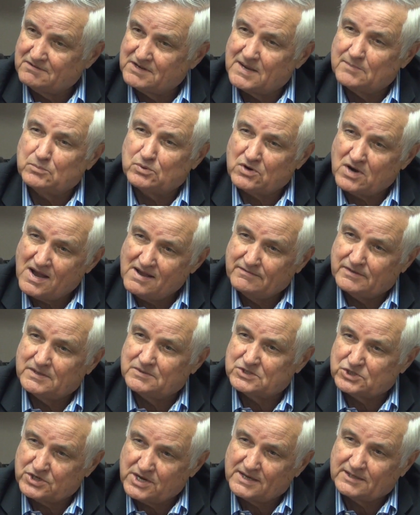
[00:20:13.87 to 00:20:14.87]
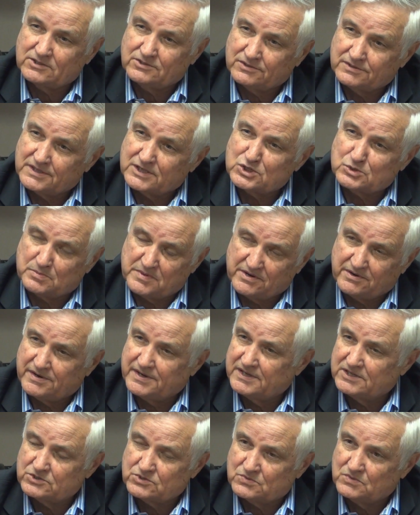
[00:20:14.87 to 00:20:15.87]
I've got private sector
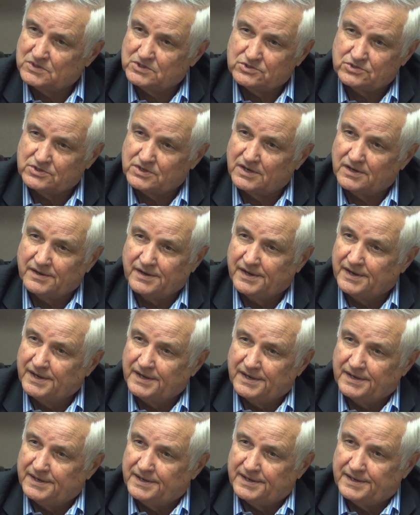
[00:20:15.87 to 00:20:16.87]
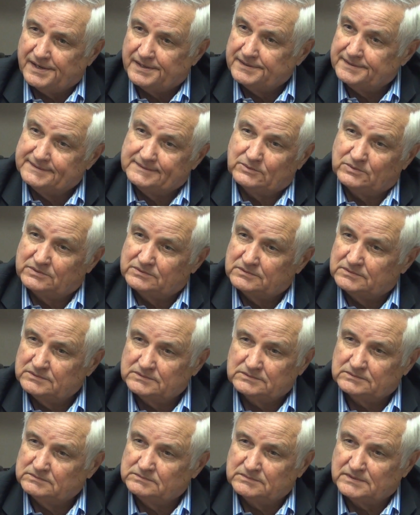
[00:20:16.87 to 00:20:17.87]
experience, which
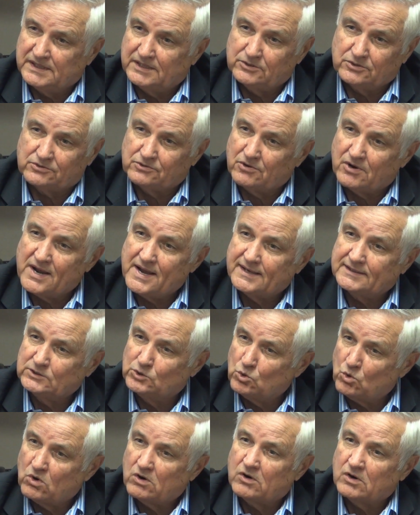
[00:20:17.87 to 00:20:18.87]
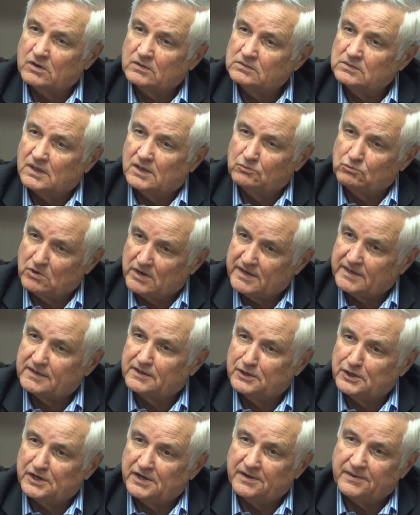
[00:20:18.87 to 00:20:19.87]
neither Greg nor
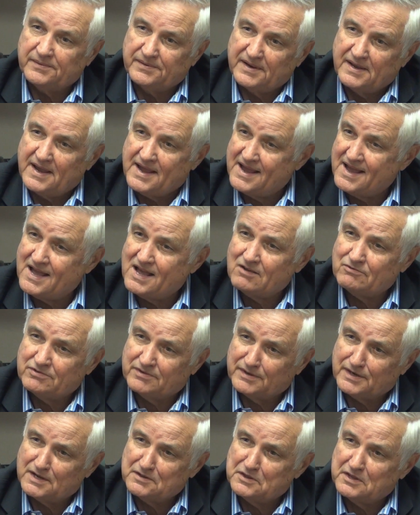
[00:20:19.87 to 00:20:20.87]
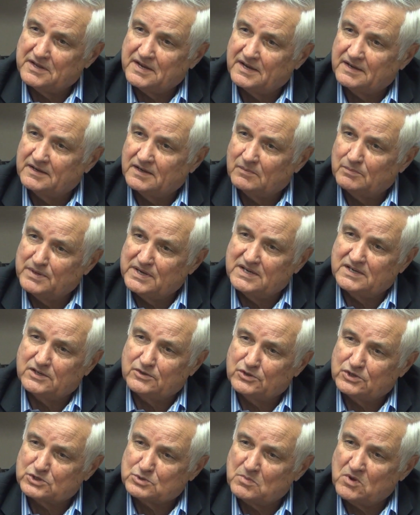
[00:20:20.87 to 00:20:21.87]
Rick have, and I think being
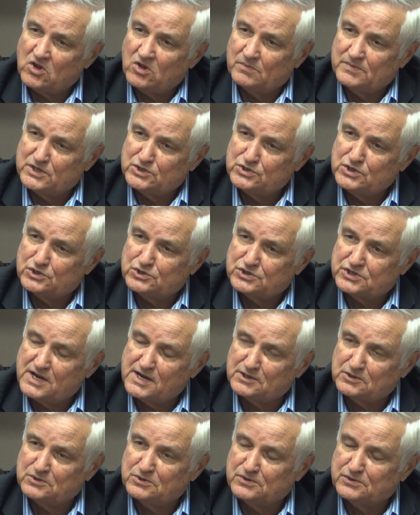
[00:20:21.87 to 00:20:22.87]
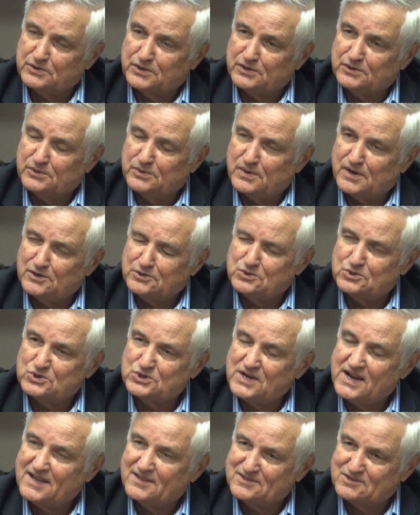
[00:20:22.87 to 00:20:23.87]
in the small business sector, you
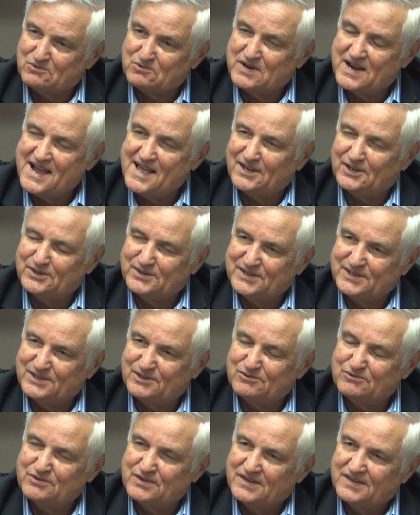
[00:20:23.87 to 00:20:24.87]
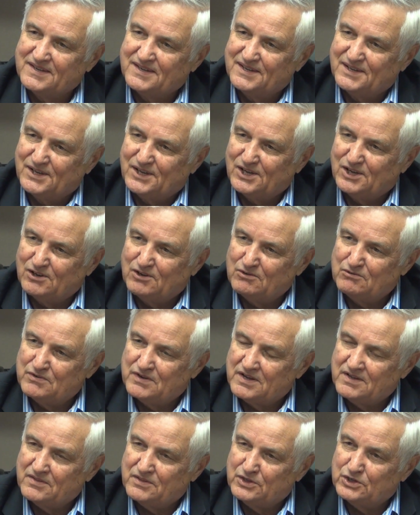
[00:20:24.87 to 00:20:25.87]
understand the reality of
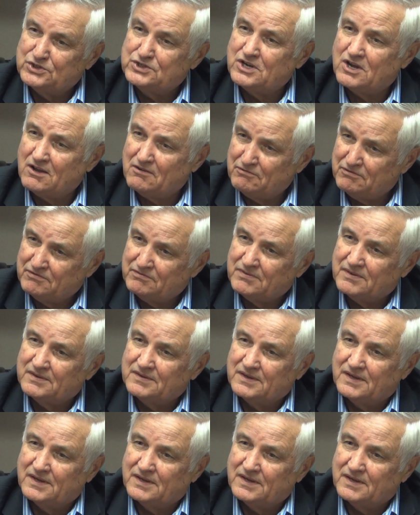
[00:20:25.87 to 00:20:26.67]
the tough